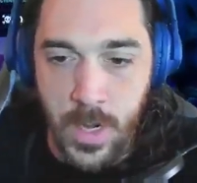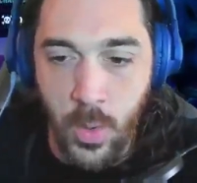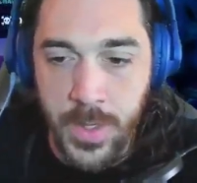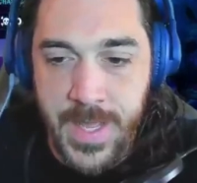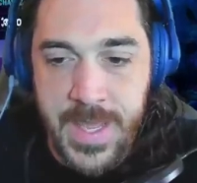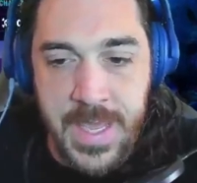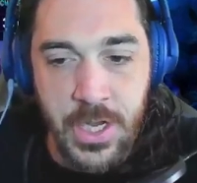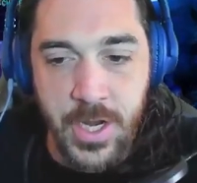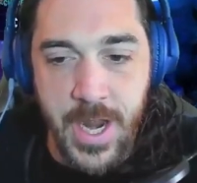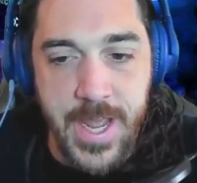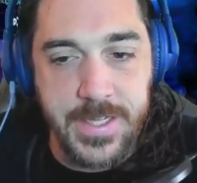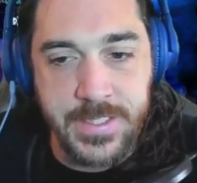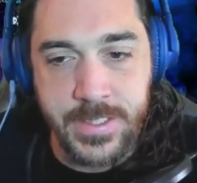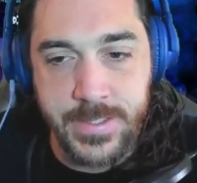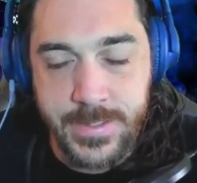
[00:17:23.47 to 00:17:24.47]
But I don't want to hear
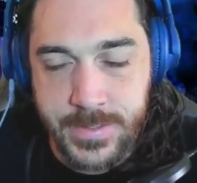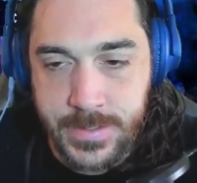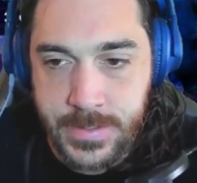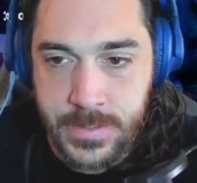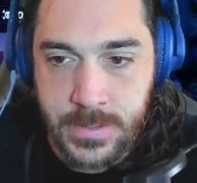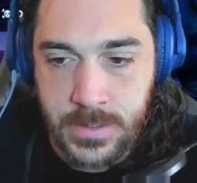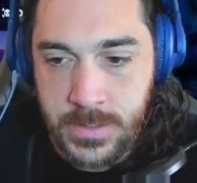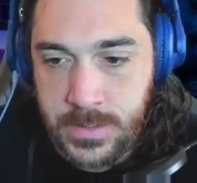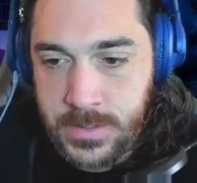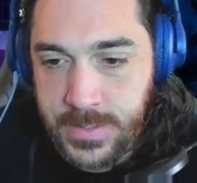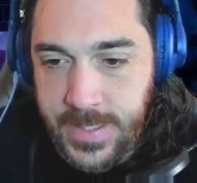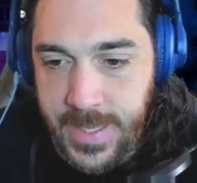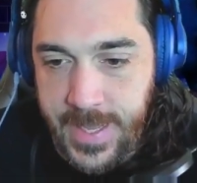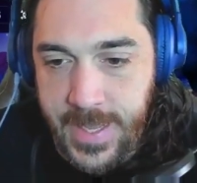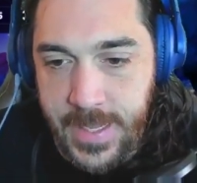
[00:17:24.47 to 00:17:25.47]
it.
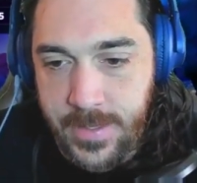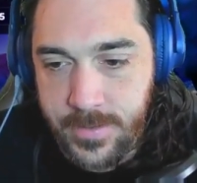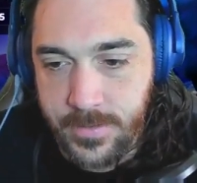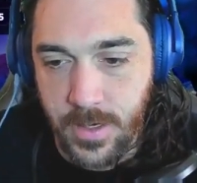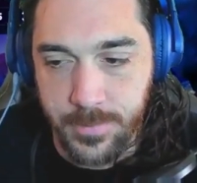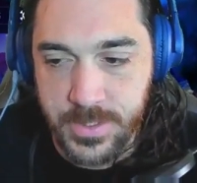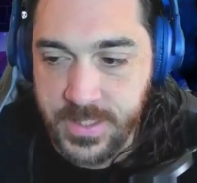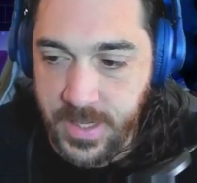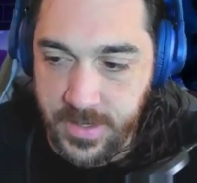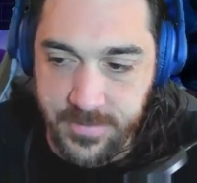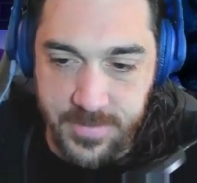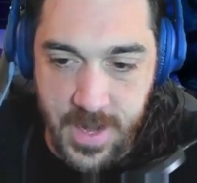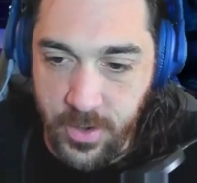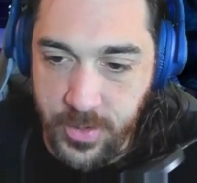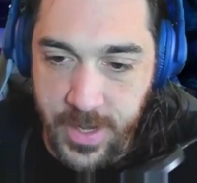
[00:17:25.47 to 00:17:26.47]
Okay. No, I'm just kidding.
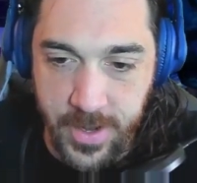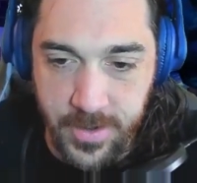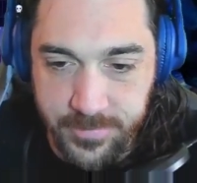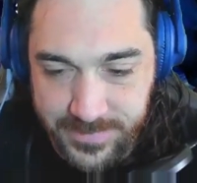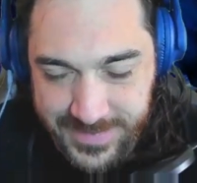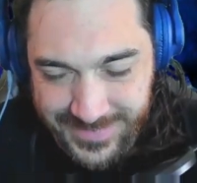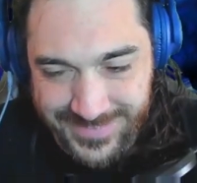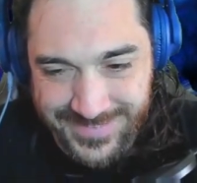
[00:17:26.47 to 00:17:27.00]
I don't care.